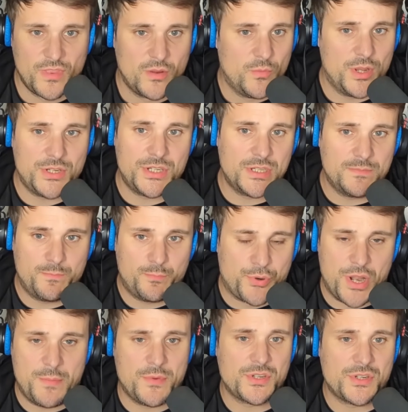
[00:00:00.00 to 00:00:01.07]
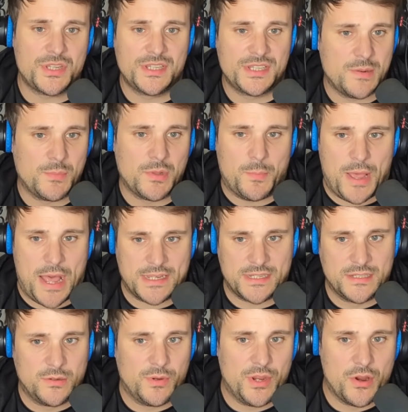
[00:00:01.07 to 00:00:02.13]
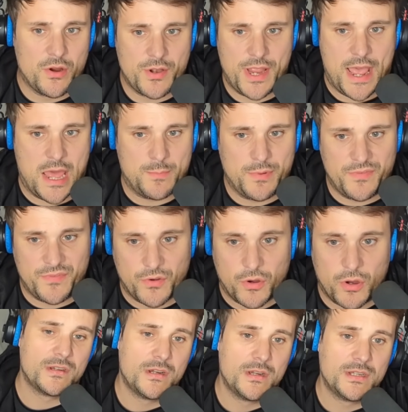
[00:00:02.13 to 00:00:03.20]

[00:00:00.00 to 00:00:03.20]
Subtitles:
which is pretty much the similar pattern that we already had before.